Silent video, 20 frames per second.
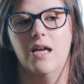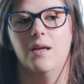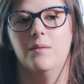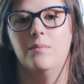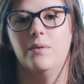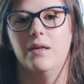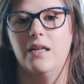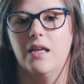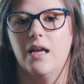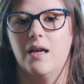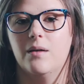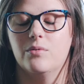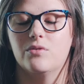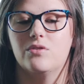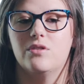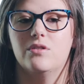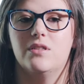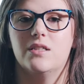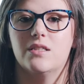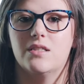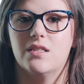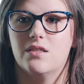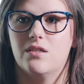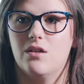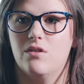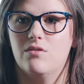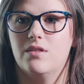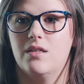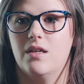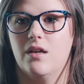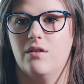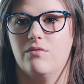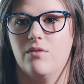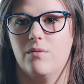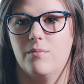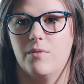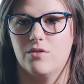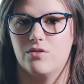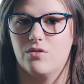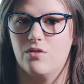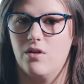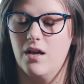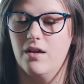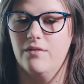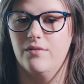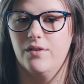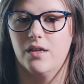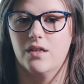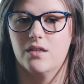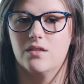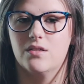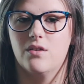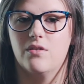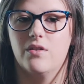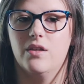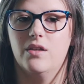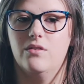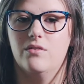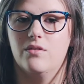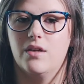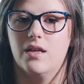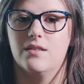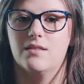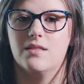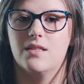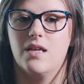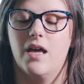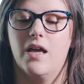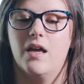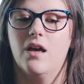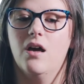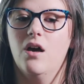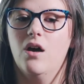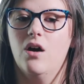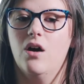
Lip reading: and being able to disassociate from those cravings so that you can say,